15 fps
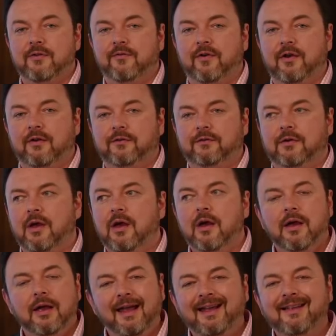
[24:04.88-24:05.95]
fees.
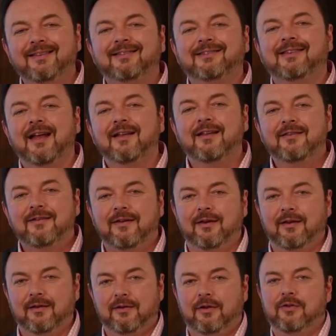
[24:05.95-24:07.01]

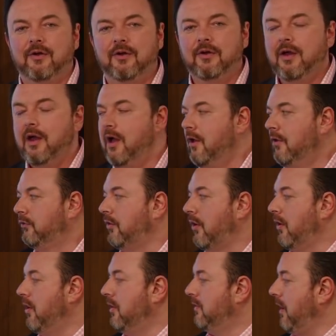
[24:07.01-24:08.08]
Insanity,
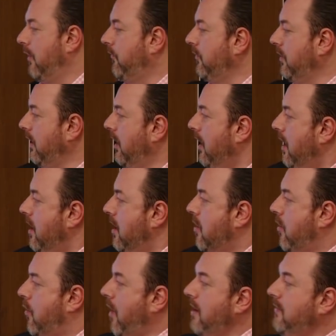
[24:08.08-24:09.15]
So definitely
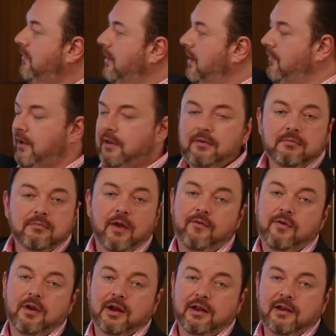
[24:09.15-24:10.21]
great to live in
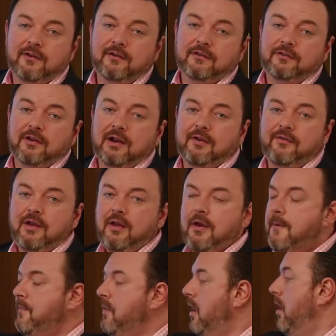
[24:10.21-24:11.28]
if you like city living.
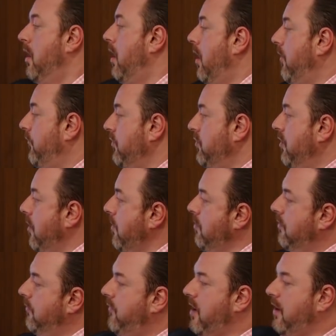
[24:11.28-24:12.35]

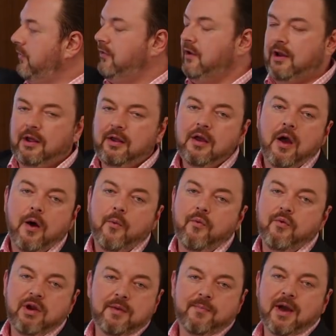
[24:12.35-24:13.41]
Phenomenal for our city,
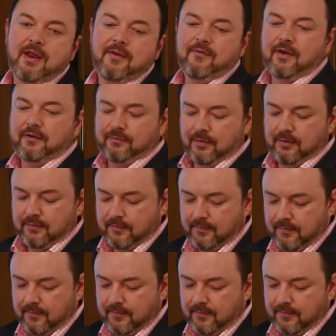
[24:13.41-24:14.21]
really bad investment.